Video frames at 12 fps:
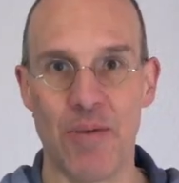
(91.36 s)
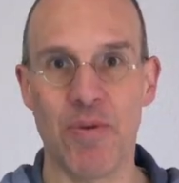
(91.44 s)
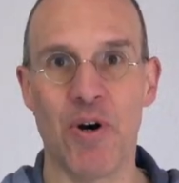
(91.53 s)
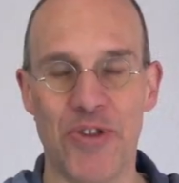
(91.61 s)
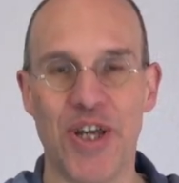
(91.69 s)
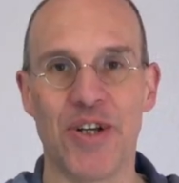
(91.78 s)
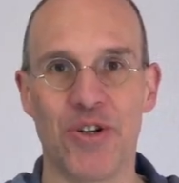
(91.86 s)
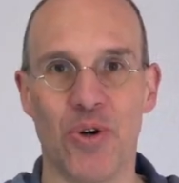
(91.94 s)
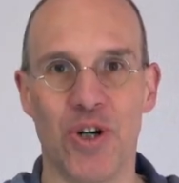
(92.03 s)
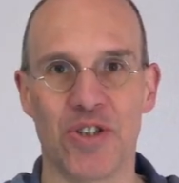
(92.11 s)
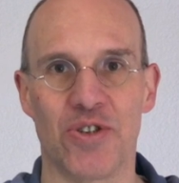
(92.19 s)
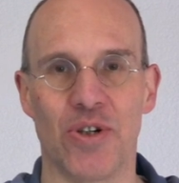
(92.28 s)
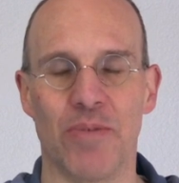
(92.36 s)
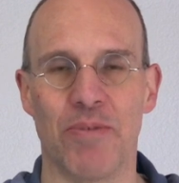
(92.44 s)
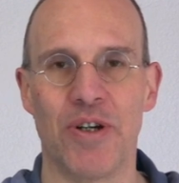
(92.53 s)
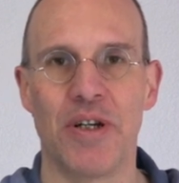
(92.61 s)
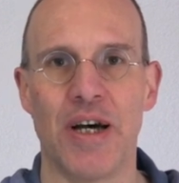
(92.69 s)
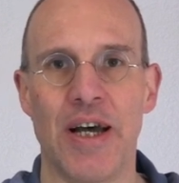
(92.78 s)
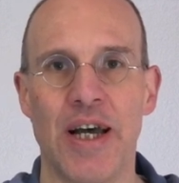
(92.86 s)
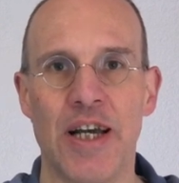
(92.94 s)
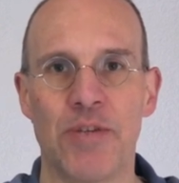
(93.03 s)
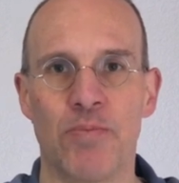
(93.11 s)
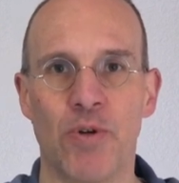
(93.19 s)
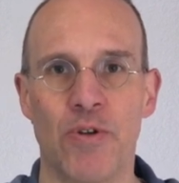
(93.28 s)
about that doorstop. I
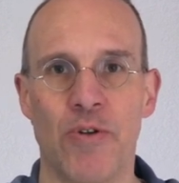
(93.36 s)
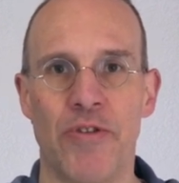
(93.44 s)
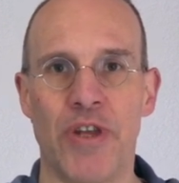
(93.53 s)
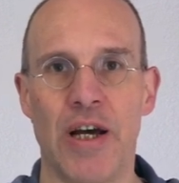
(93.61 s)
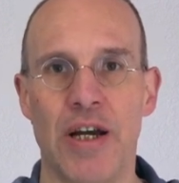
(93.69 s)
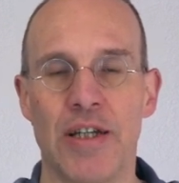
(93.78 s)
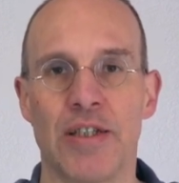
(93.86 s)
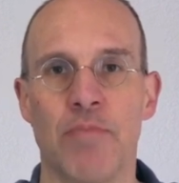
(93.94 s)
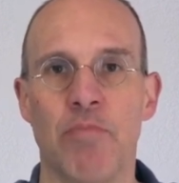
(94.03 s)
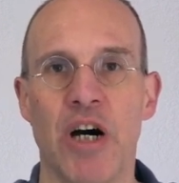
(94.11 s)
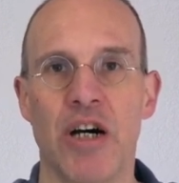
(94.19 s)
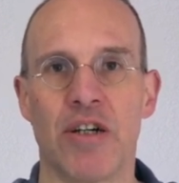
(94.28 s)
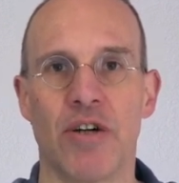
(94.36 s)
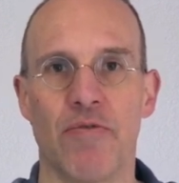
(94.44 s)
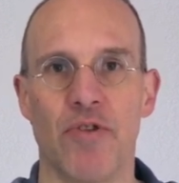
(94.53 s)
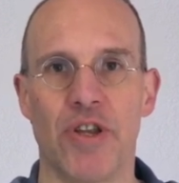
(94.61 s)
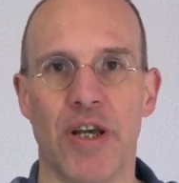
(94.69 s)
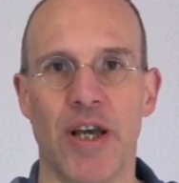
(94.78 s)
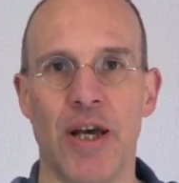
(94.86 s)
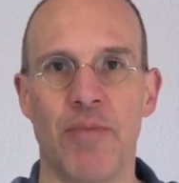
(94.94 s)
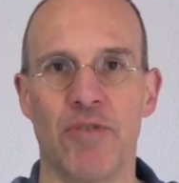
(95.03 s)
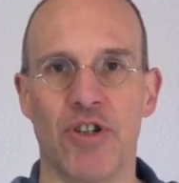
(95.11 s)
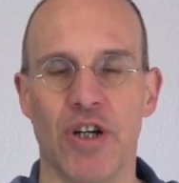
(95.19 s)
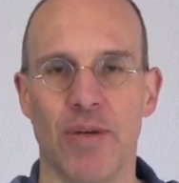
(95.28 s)
had put it there as a marker for the
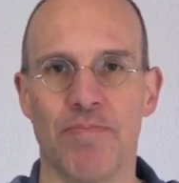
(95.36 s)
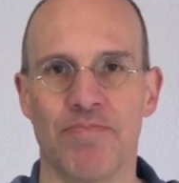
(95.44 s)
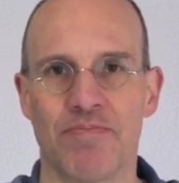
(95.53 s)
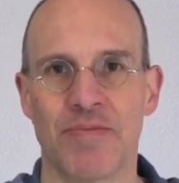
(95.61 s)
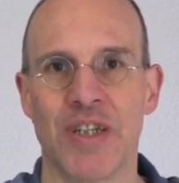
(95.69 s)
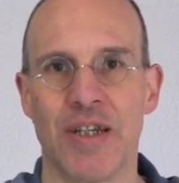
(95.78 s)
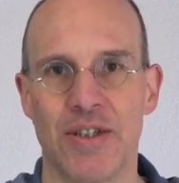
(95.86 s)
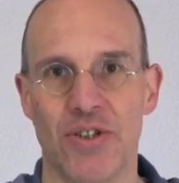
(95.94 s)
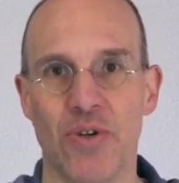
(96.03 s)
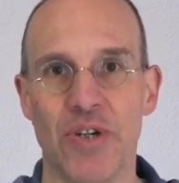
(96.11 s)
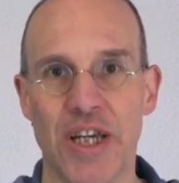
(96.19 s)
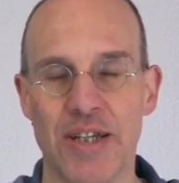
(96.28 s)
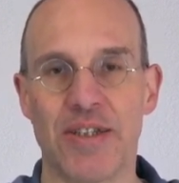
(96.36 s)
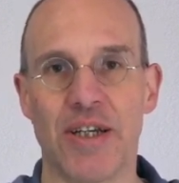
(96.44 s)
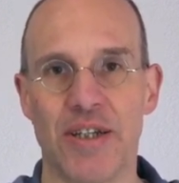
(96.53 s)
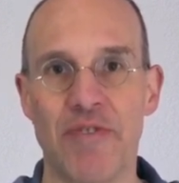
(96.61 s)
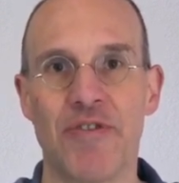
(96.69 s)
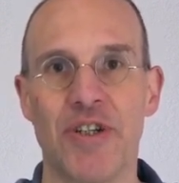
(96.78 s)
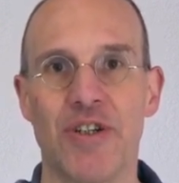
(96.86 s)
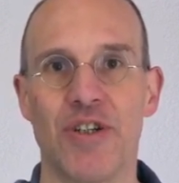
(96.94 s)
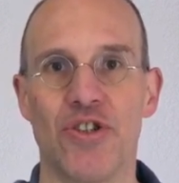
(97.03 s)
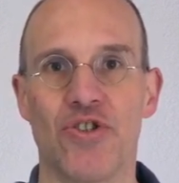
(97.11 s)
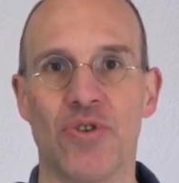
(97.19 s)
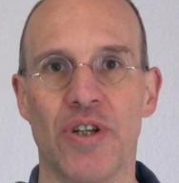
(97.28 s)
camera. So yes, I
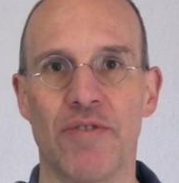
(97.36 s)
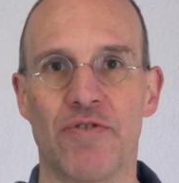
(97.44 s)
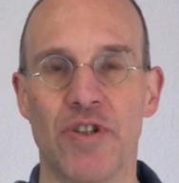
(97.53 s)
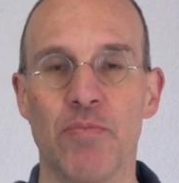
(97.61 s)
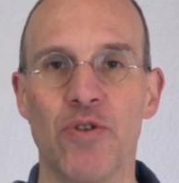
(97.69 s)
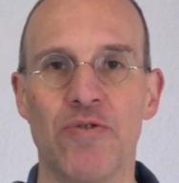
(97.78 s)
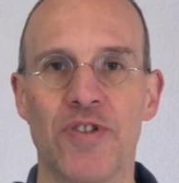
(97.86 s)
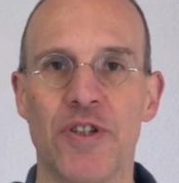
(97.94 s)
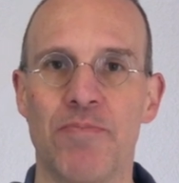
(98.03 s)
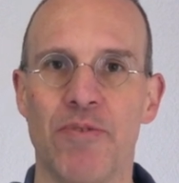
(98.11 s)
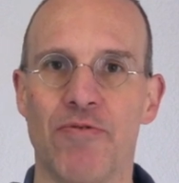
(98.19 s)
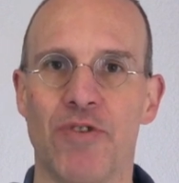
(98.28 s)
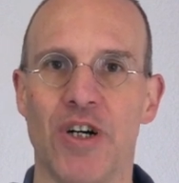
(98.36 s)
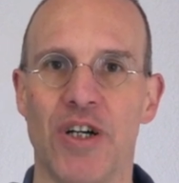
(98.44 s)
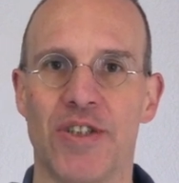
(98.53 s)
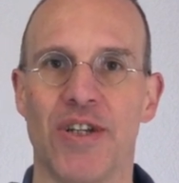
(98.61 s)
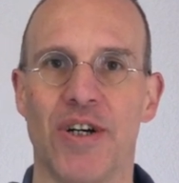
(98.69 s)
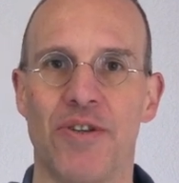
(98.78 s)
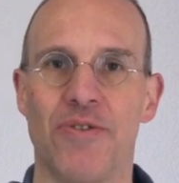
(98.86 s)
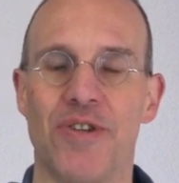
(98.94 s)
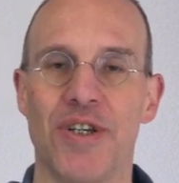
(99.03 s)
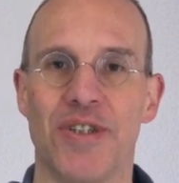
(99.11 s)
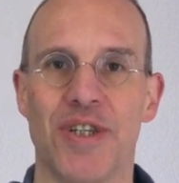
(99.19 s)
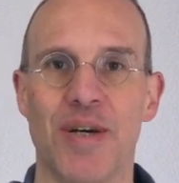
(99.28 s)
definitely should have removed it before I started
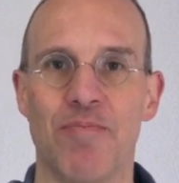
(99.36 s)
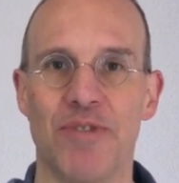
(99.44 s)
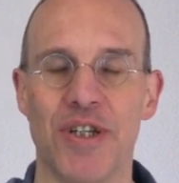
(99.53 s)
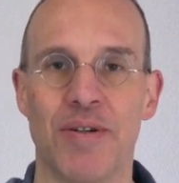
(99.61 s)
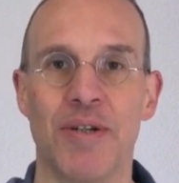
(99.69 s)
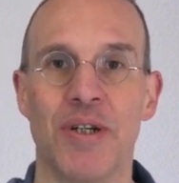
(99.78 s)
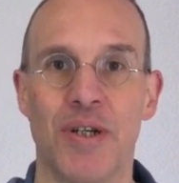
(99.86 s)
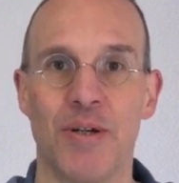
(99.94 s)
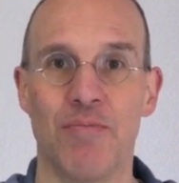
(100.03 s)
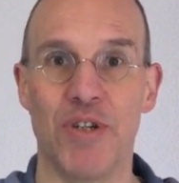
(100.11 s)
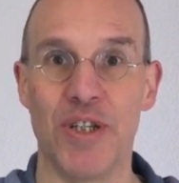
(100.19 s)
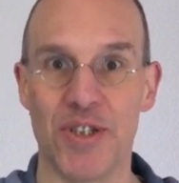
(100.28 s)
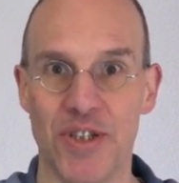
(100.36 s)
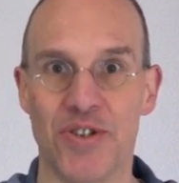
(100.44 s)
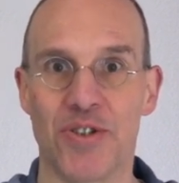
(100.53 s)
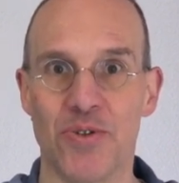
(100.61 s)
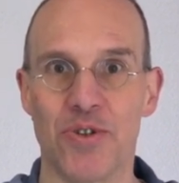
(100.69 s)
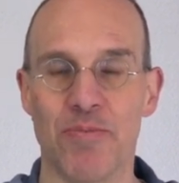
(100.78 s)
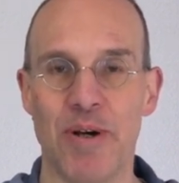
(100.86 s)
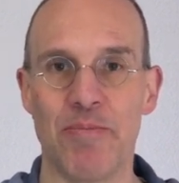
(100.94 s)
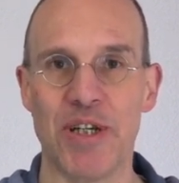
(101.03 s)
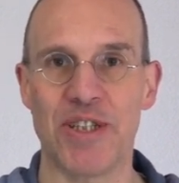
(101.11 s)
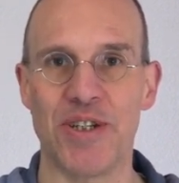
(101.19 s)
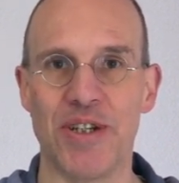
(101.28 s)
the assembly. Please excuse my
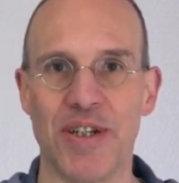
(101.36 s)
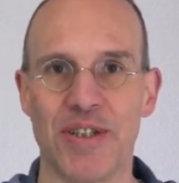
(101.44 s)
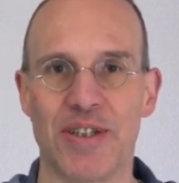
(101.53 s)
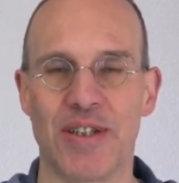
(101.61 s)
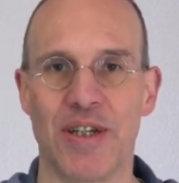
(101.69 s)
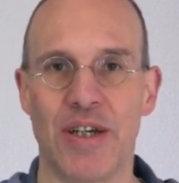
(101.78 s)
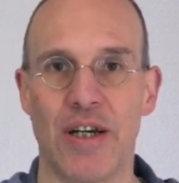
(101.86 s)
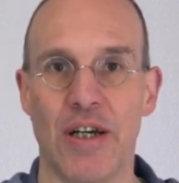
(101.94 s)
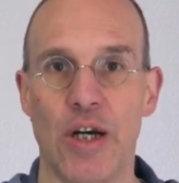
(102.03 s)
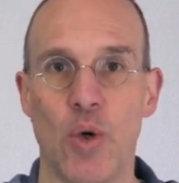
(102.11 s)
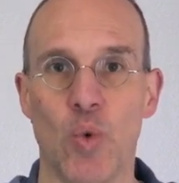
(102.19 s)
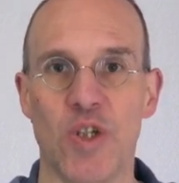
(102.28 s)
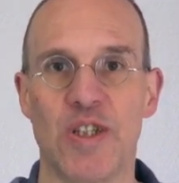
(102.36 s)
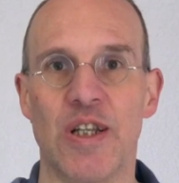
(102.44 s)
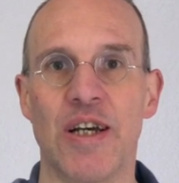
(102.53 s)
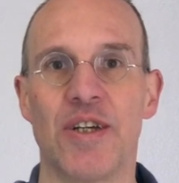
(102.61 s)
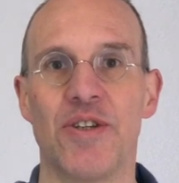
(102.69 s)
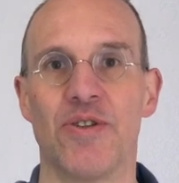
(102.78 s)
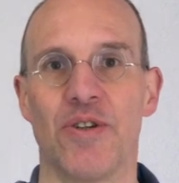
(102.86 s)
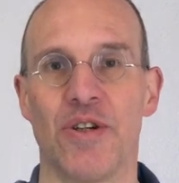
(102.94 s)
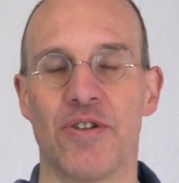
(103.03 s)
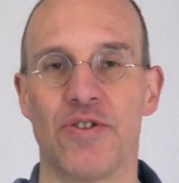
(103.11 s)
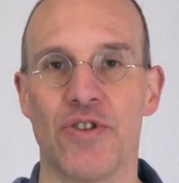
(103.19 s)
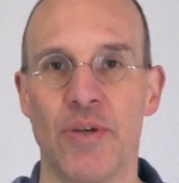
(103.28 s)
messiness. I was lucky to
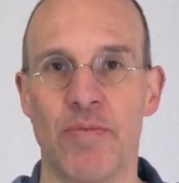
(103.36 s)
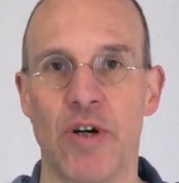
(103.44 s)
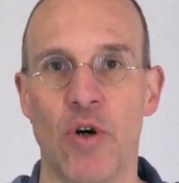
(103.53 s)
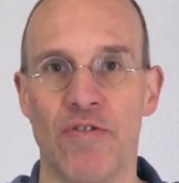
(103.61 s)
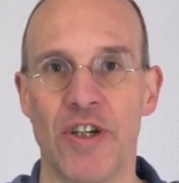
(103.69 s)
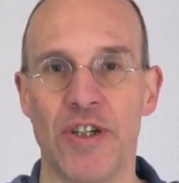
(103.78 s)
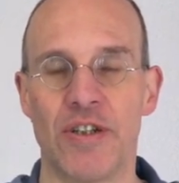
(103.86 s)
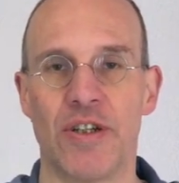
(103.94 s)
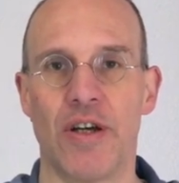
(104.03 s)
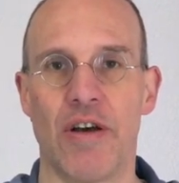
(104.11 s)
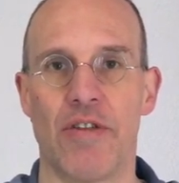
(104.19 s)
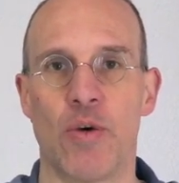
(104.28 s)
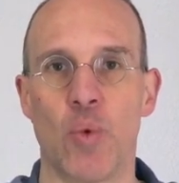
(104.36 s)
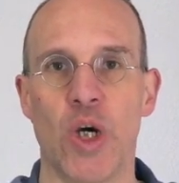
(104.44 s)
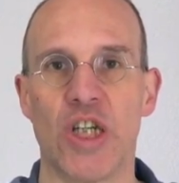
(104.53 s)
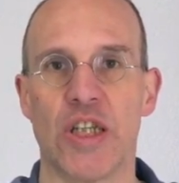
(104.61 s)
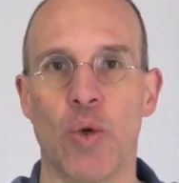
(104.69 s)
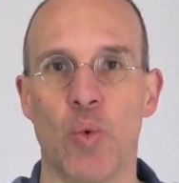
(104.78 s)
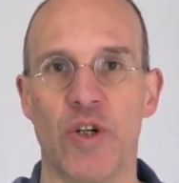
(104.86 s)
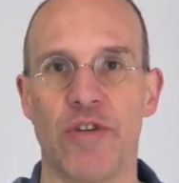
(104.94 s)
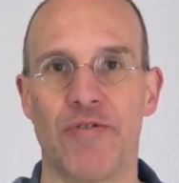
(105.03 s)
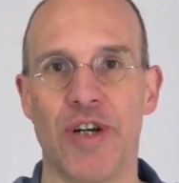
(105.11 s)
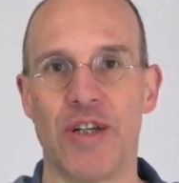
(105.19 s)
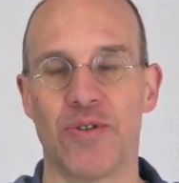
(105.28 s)
not trip over it, otherwise I would
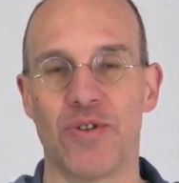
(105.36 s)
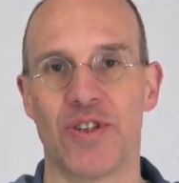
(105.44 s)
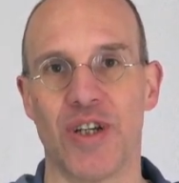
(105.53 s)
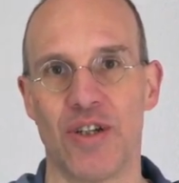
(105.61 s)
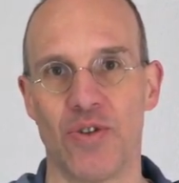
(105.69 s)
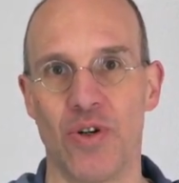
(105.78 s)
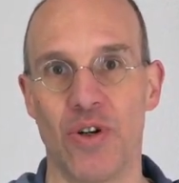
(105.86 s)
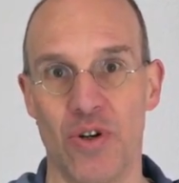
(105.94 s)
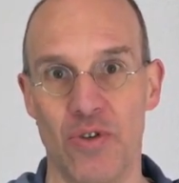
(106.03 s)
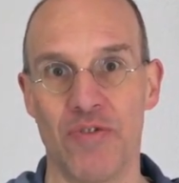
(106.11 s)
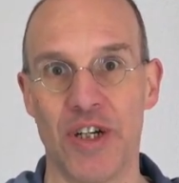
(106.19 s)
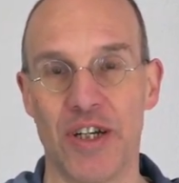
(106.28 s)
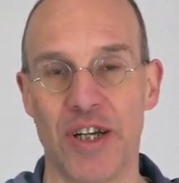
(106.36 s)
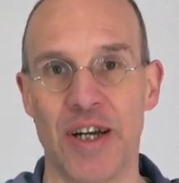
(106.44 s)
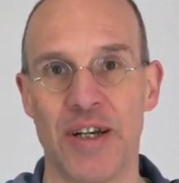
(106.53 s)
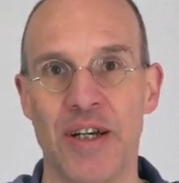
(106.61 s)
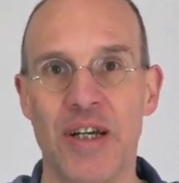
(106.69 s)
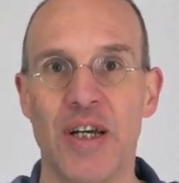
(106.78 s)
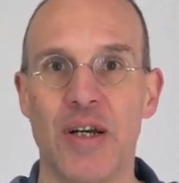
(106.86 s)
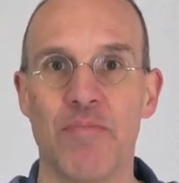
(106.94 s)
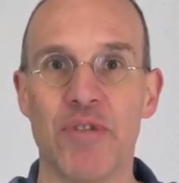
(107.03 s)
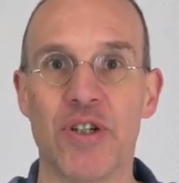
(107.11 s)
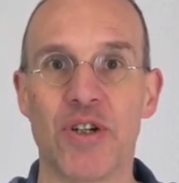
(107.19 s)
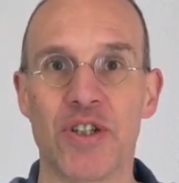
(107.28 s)
have had to start all over again,
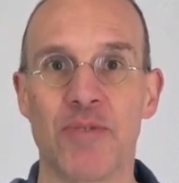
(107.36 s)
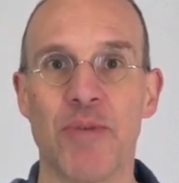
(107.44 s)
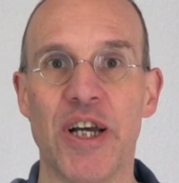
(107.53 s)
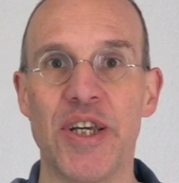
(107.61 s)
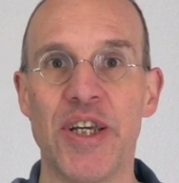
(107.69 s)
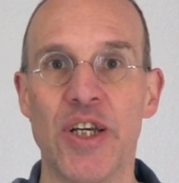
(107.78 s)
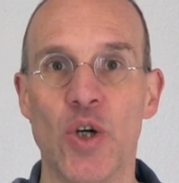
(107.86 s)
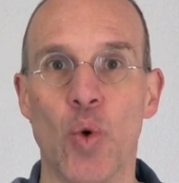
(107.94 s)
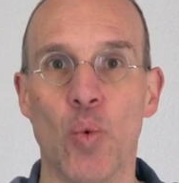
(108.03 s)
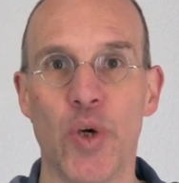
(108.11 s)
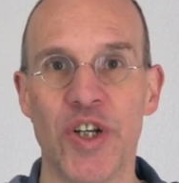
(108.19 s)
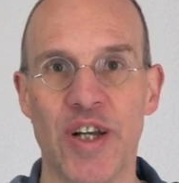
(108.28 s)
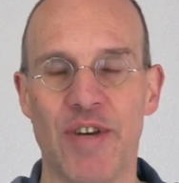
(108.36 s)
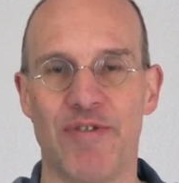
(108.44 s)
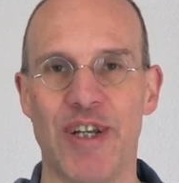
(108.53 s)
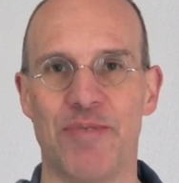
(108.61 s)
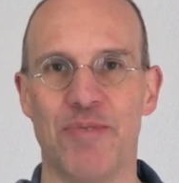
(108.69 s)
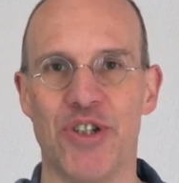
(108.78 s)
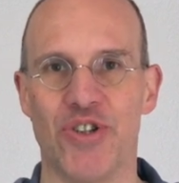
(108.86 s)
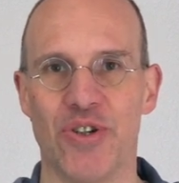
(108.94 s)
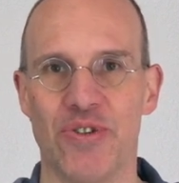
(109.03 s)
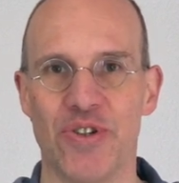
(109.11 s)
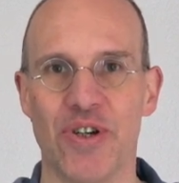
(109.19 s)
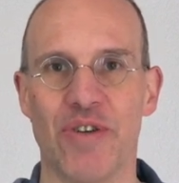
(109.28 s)
because my ego wouldn't have let me
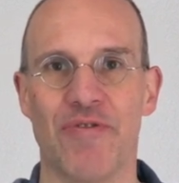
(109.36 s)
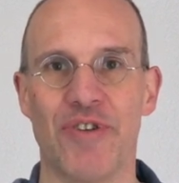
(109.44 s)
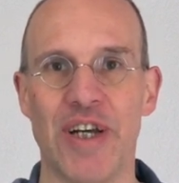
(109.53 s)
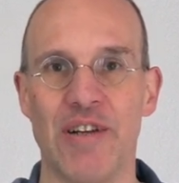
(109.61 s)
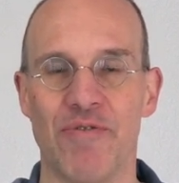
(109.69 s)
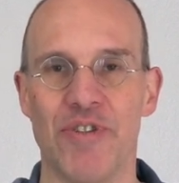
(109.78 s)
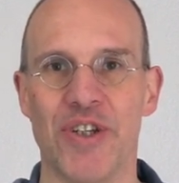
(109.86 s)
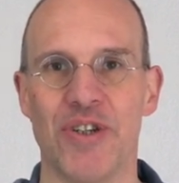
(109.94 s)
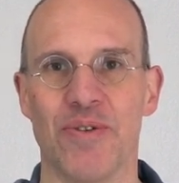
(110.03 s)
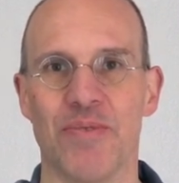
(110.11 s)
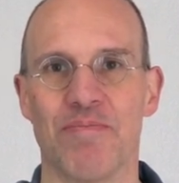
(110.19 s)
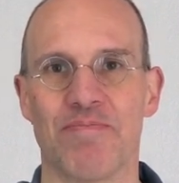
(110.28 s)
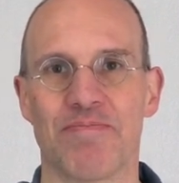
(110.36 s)
show you a fail video.